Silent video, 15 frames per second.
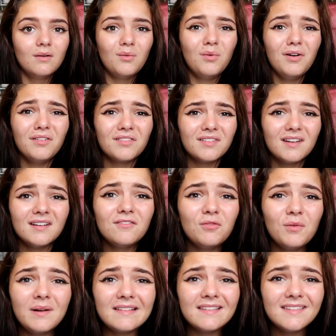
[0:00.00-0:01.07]
what? That doesn't
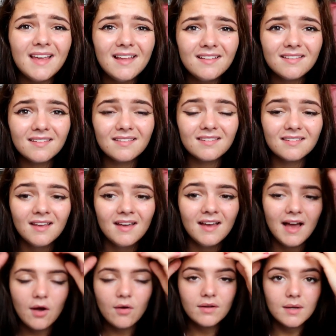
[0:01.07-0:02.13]
make sense.
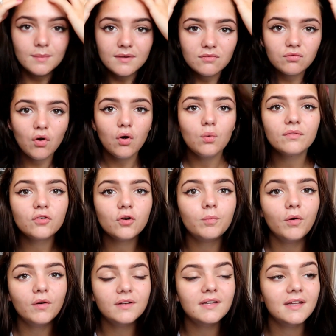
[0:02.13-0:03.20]
How can it be wrong with your
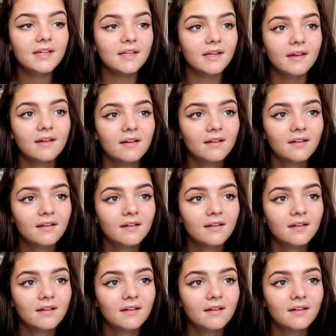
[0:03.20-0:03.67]
body?